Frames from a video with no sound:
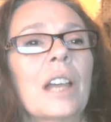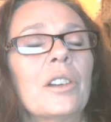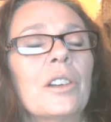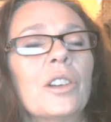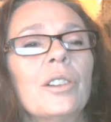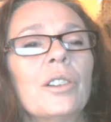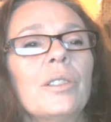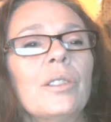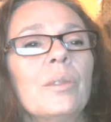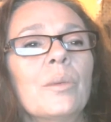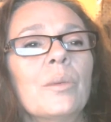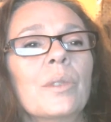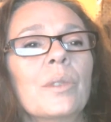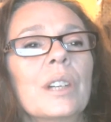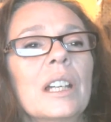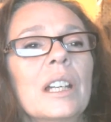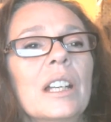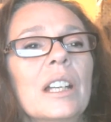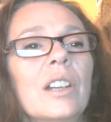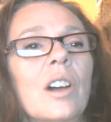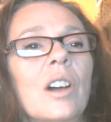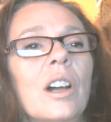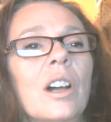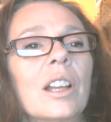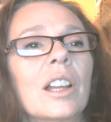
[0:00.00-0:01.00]
couldn't
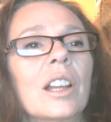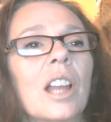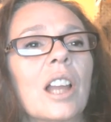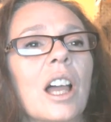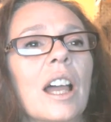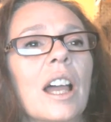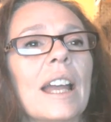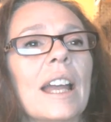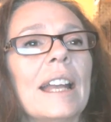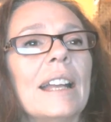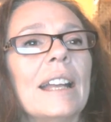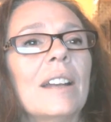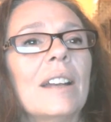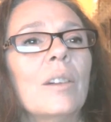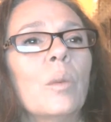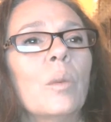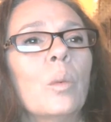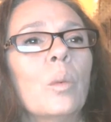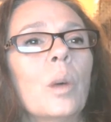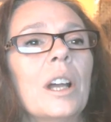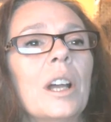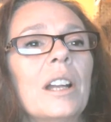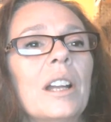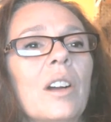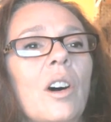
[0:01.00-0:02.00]
read online
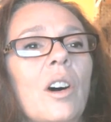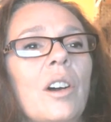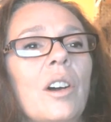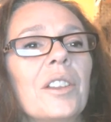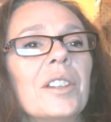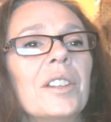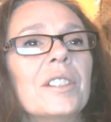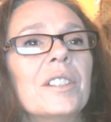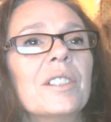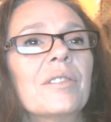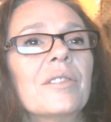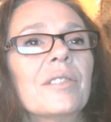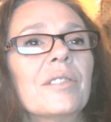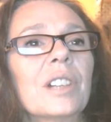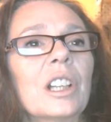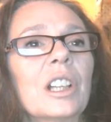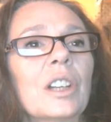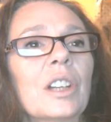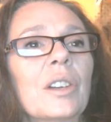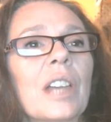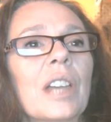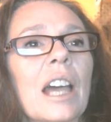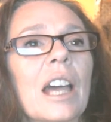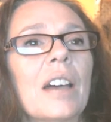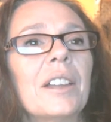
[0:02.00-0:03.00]
what all the different
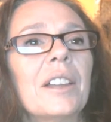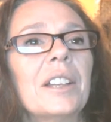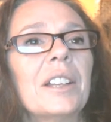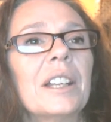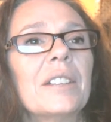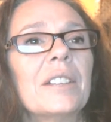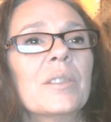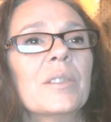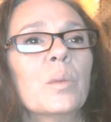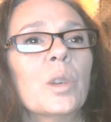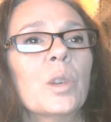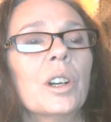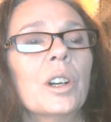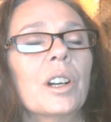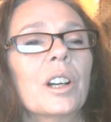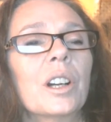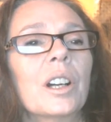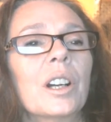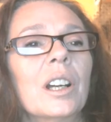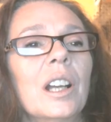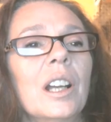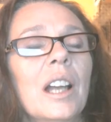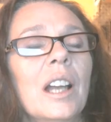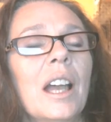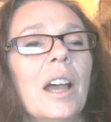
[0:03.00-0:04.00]
localities
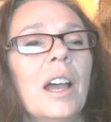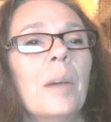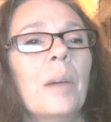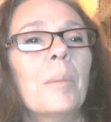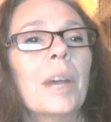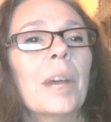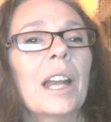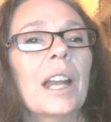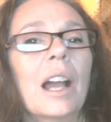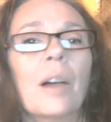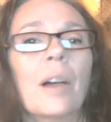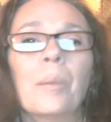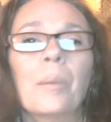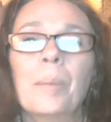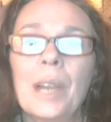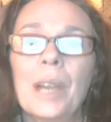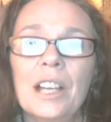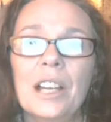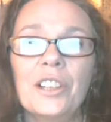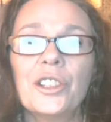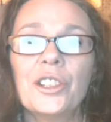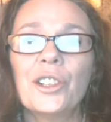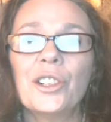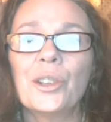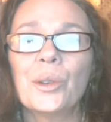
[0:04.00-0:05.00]
were, but I'll
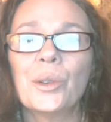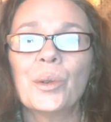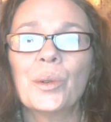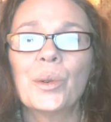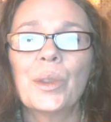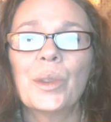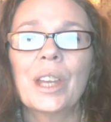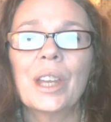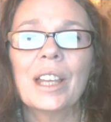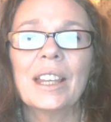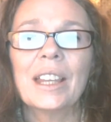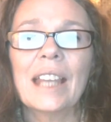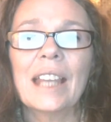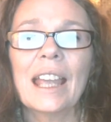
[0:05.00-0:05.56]
bet you that